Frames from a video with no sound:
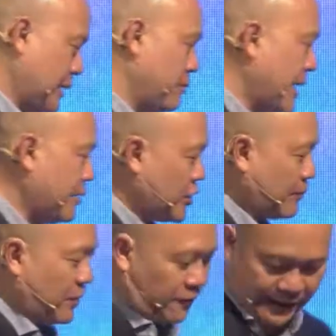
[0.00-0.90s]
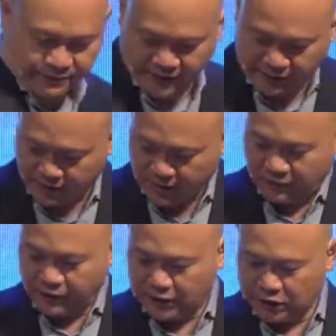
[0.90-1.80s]
Matthew chapter 5, verse
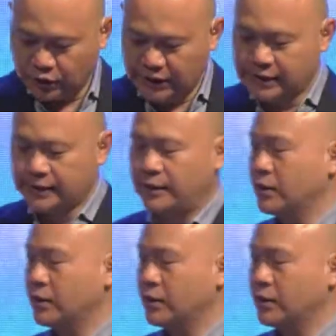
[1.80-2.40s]
43, he said, "You have